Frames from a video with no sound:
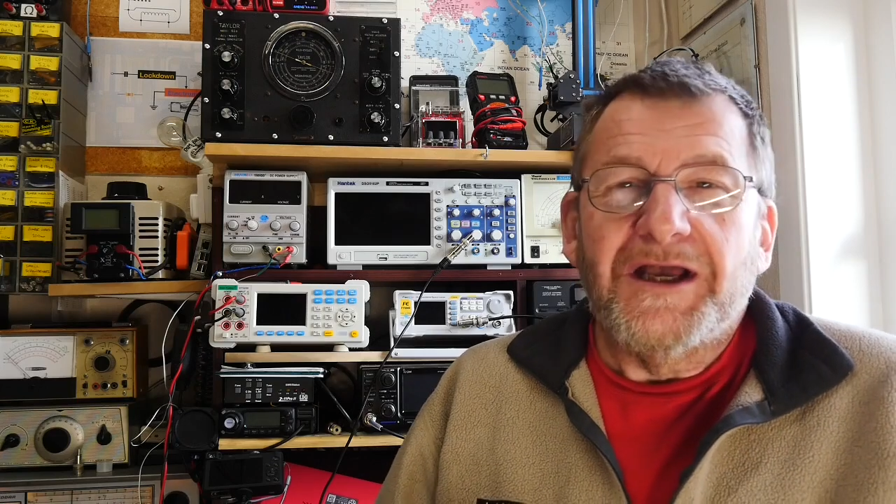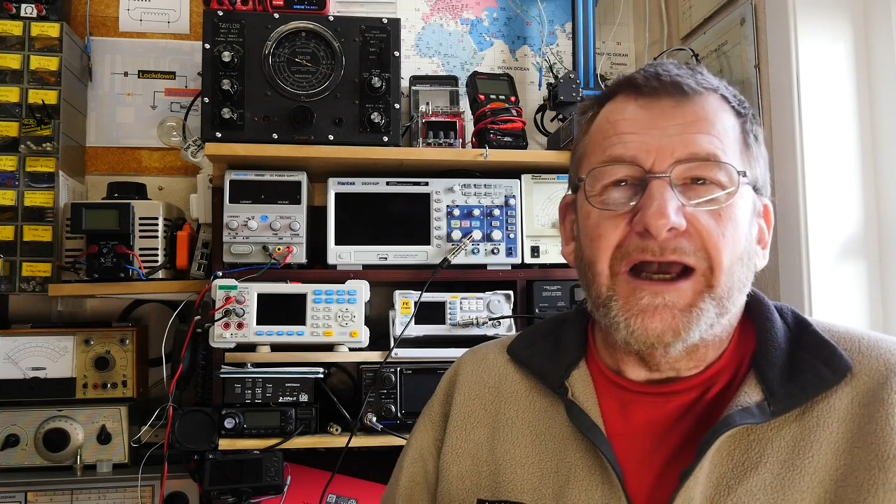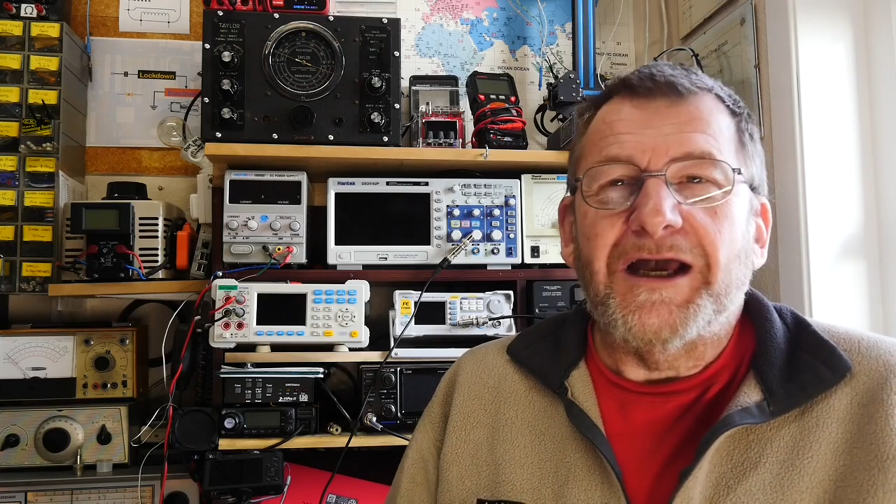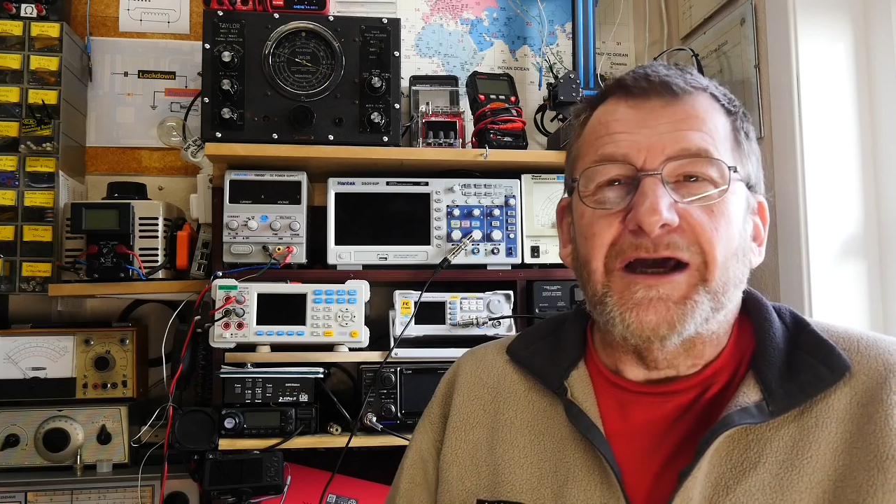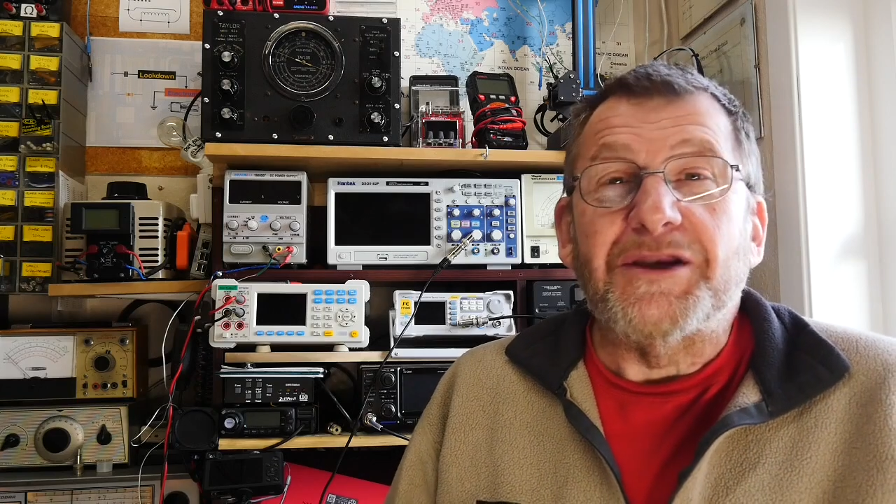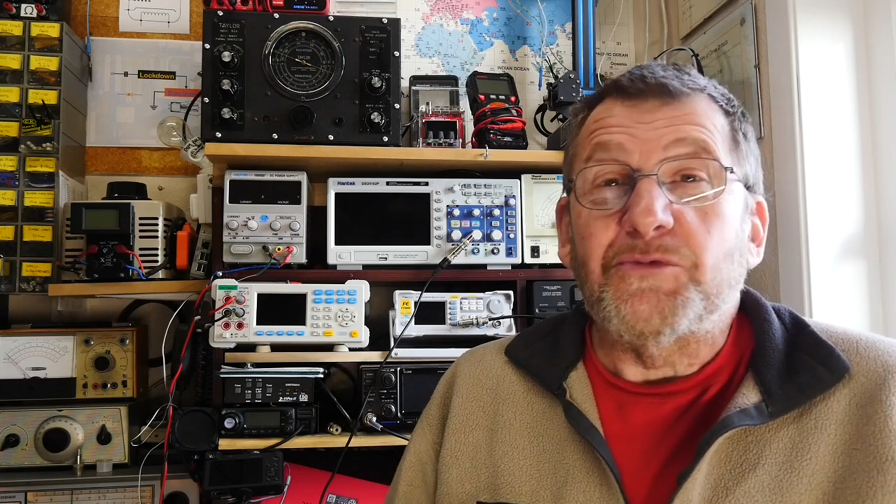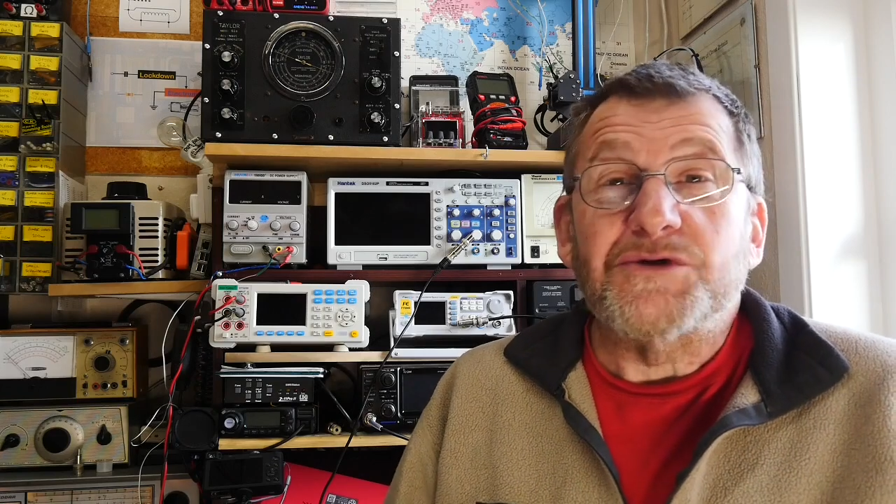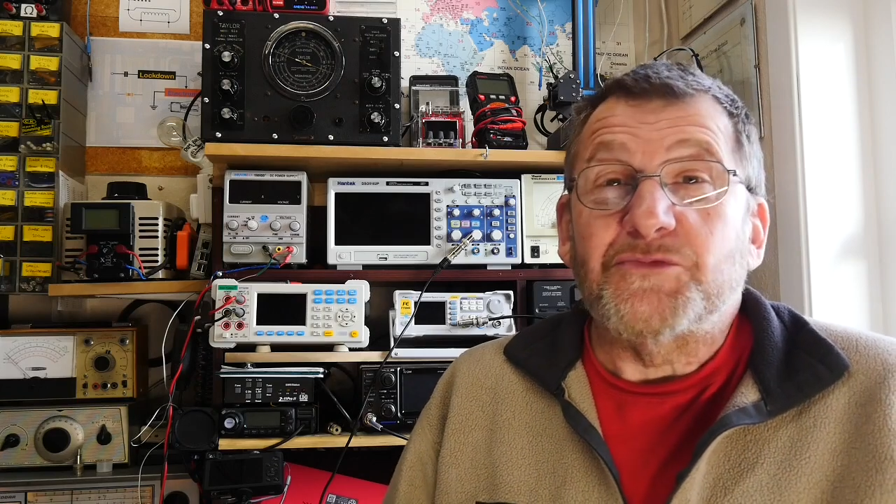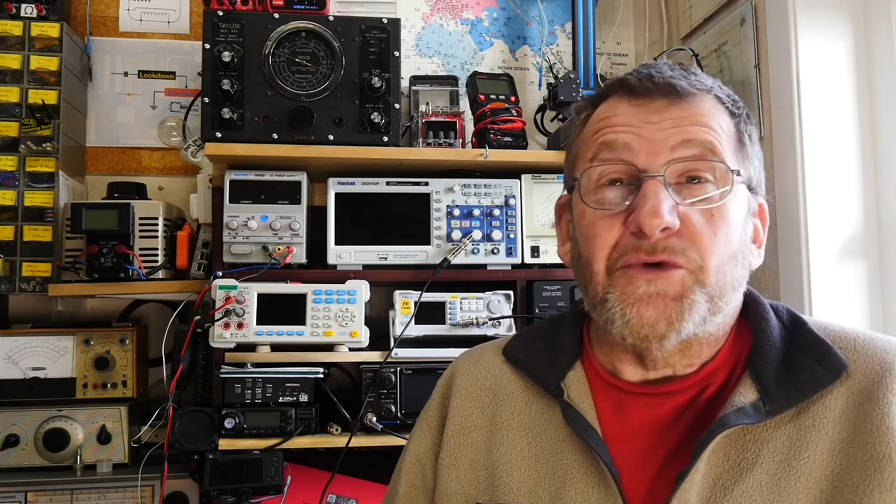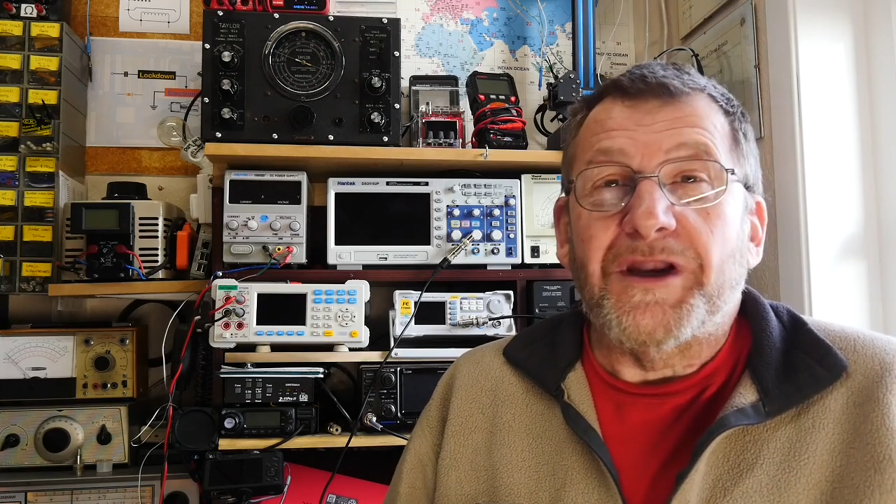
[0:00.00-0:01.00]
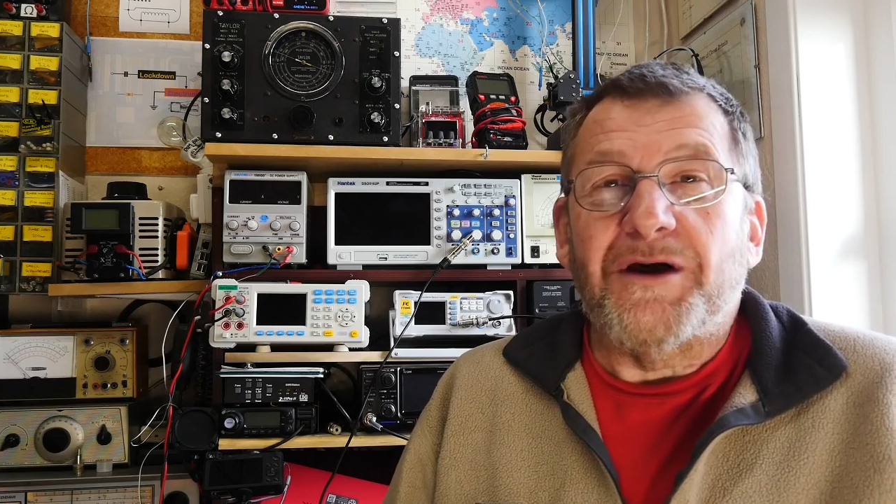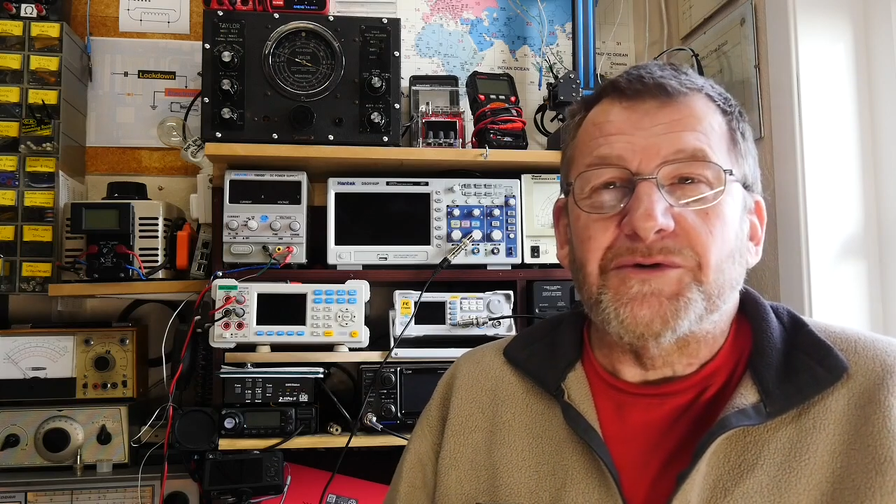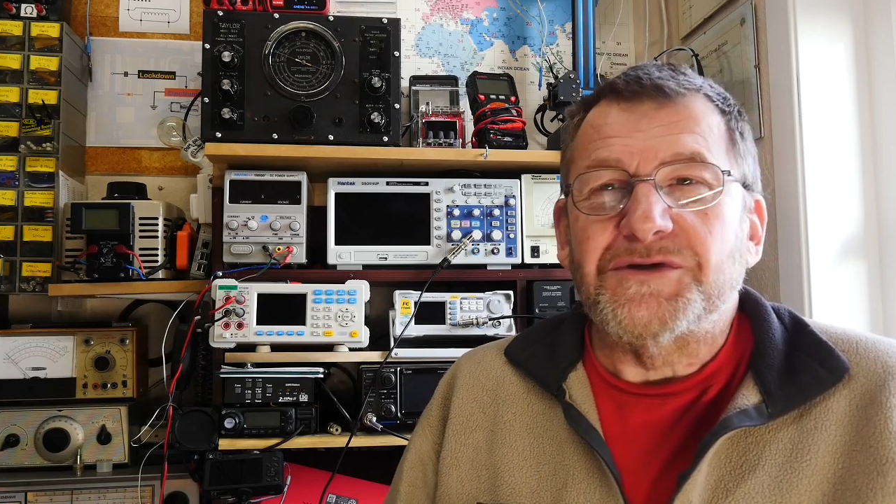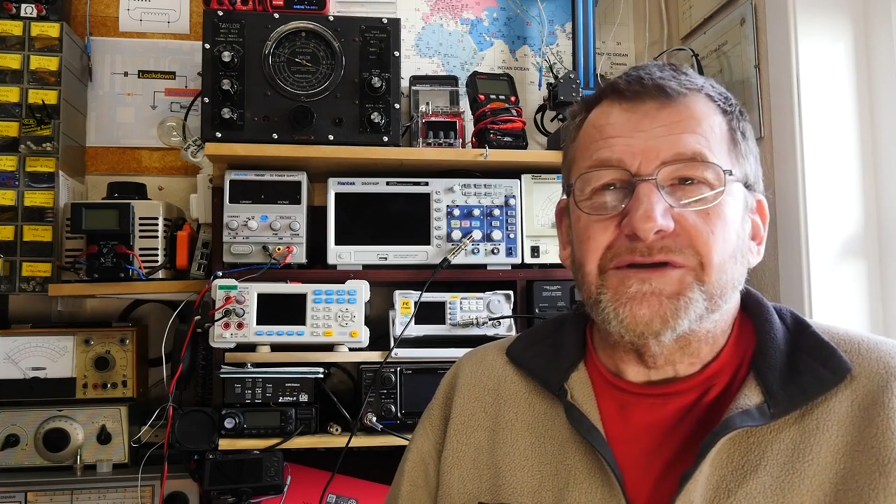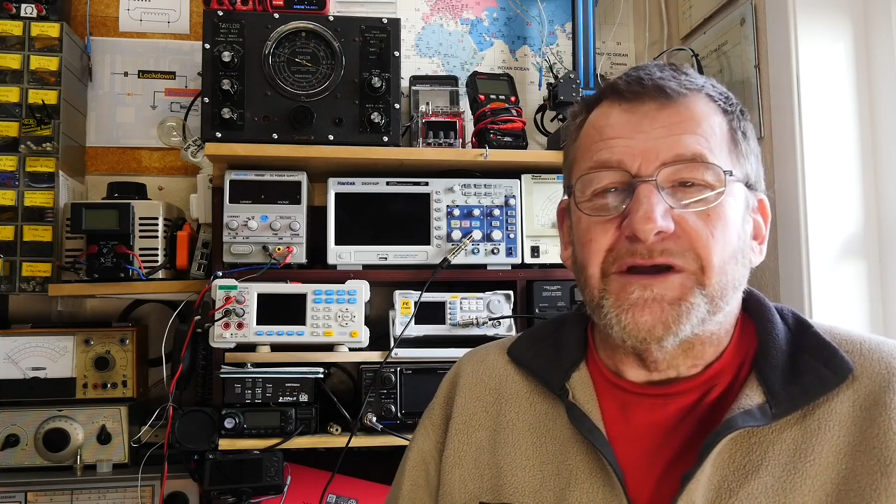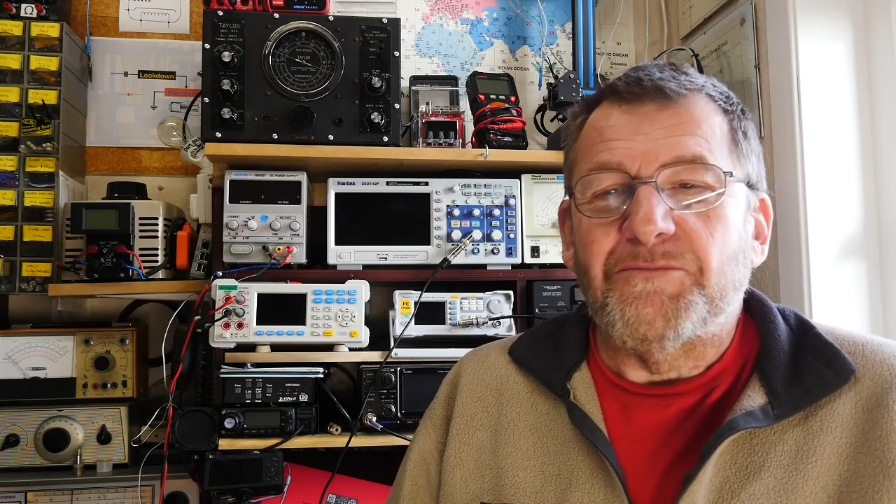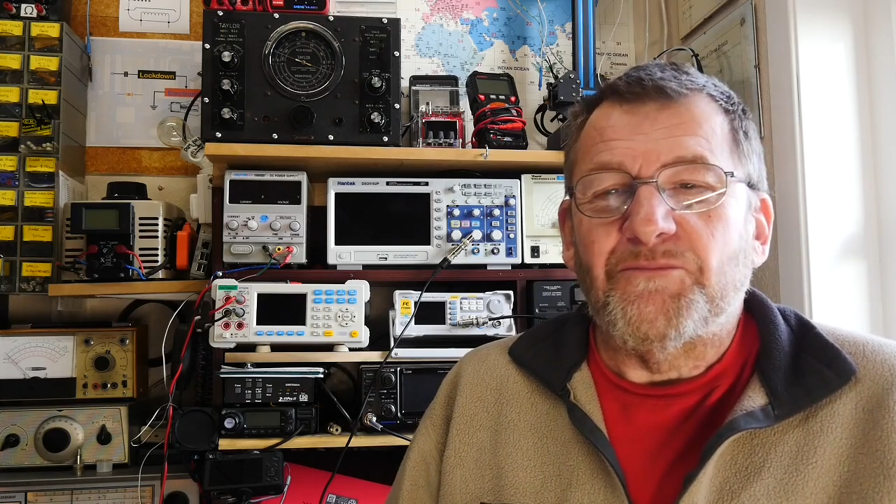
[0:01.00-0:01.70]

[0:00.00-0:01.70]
and it wasn't one I was